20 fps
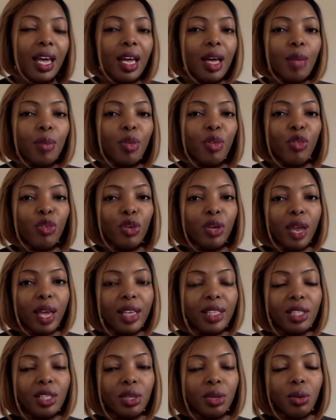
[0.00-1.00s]
if you'd
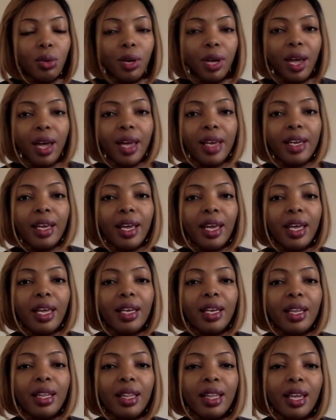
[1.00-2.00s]
like to go ahead,
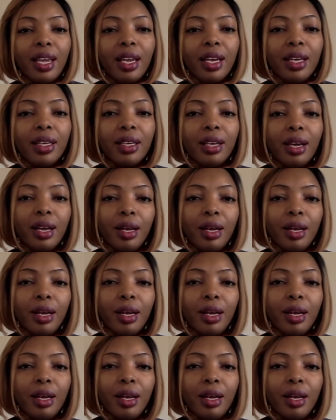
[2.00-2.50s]
and then